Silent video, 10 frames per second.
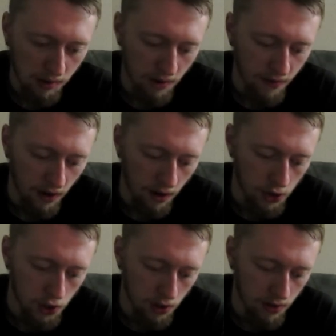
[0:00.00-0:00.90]
So I figured
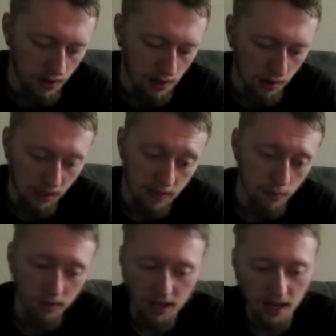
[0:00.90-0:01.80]
I'd show you these, keep
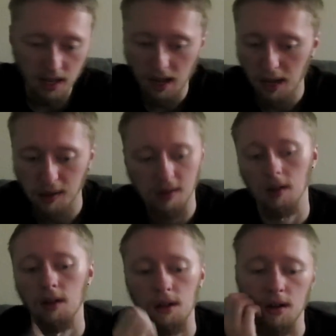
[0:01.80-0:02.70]
them with the NES,
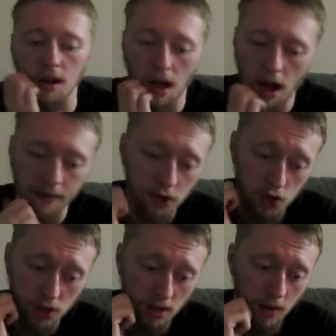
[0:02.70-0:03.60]
uh, and then
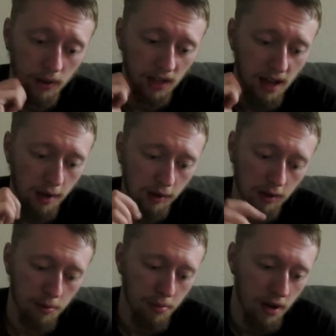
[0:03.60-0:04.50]
show you that one
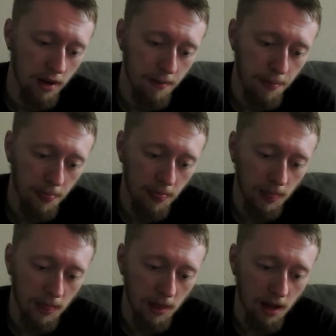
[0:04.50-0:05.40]
last. But
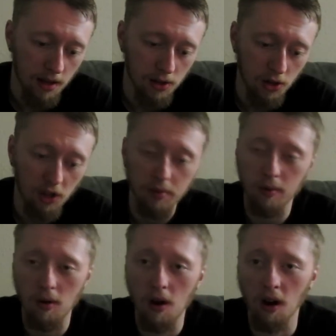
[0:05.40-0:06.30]
don't get me
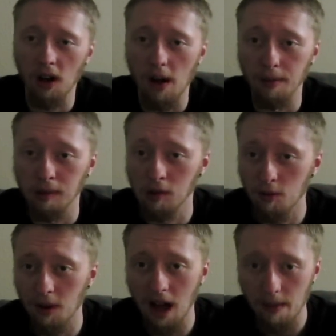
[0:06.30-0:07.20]
wrong, I'm
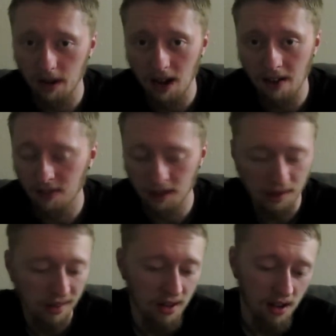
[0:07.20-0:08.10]
super happy to have
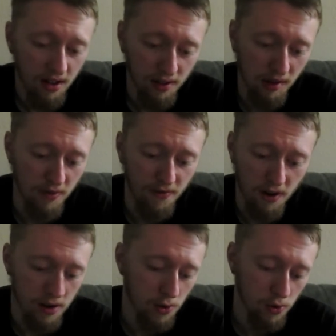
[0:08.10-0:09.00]
this. This is a
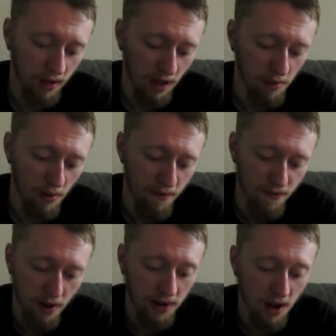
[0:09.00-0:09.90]
very cool game, a
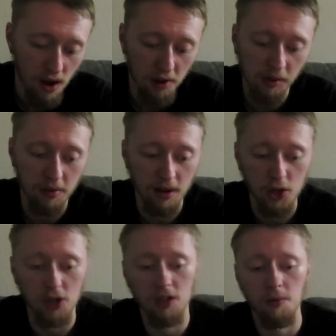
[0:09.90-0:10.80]
very awesome
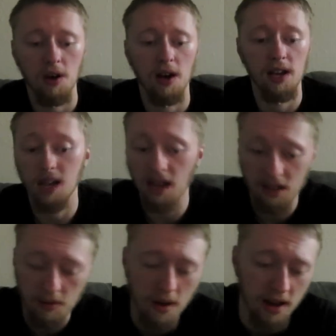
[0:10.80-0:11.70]
addition to my
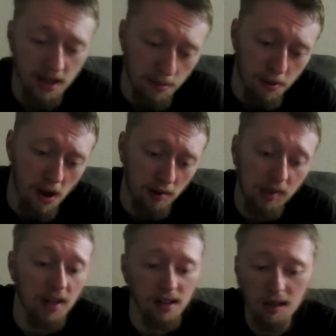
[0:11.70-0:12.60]
to my
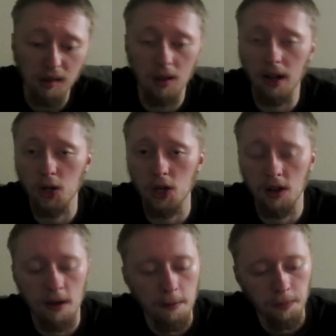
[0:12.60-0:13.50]
boxed NES collection.